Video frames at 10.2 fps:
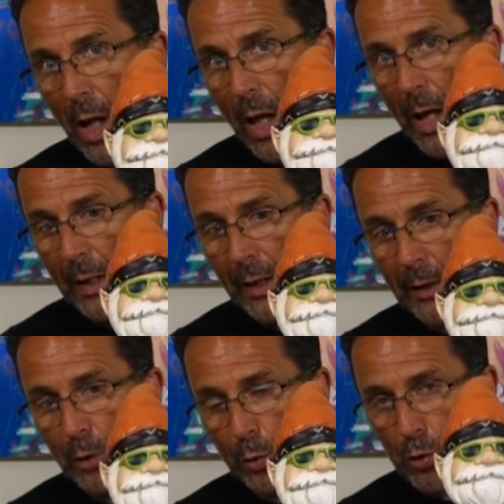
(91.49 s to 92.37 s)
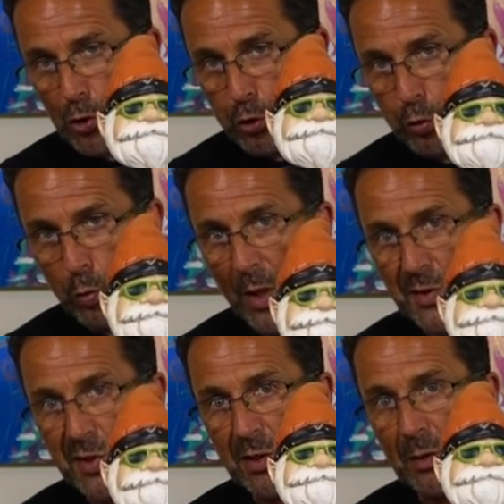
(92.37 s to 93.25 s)
and I don't
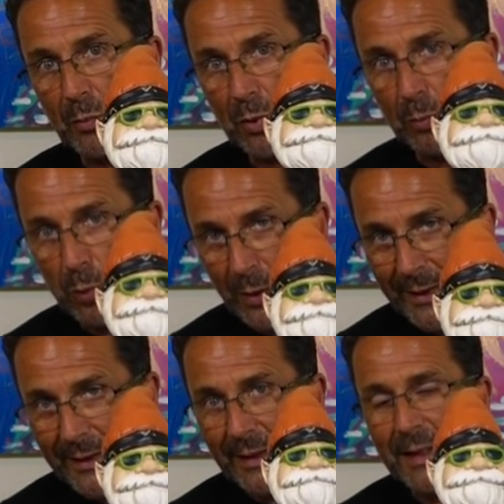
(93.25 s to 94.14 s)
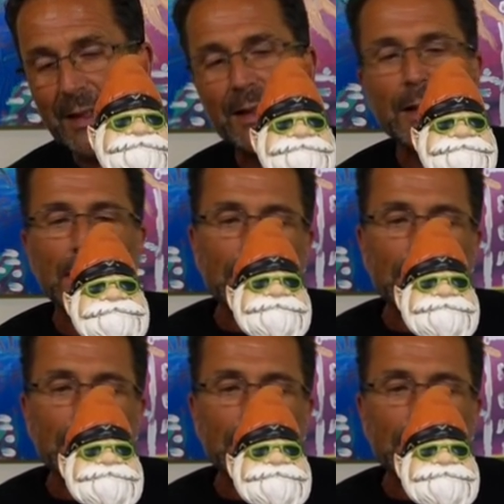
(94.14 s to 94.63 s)
trust him completely,